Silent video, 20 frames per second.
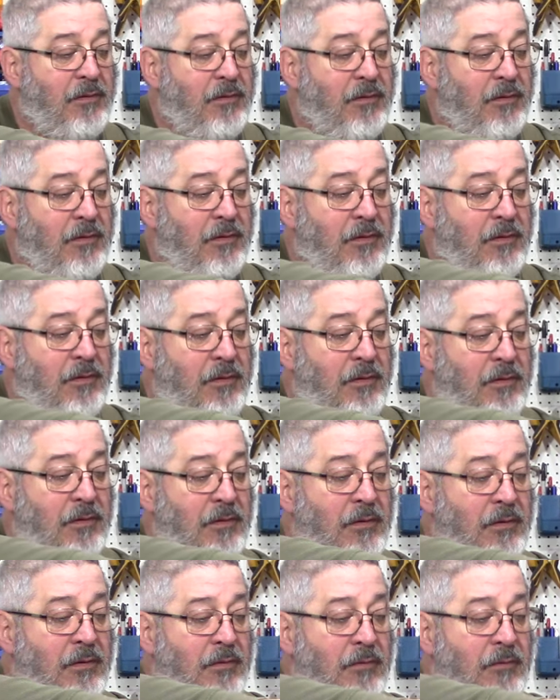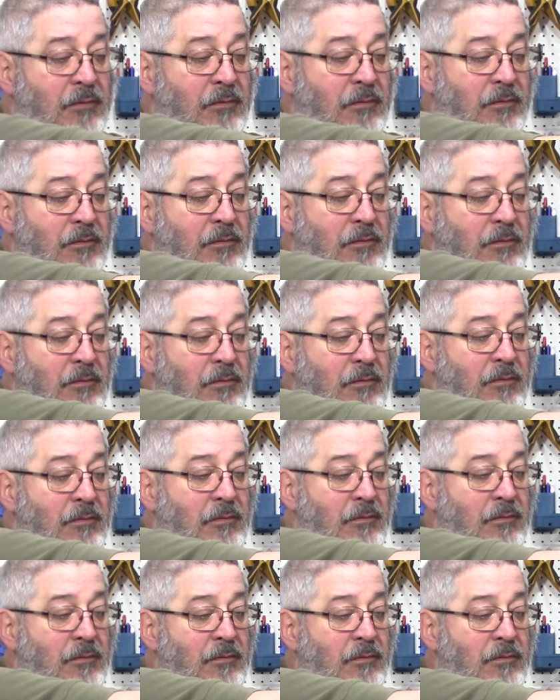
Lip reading: [no speech]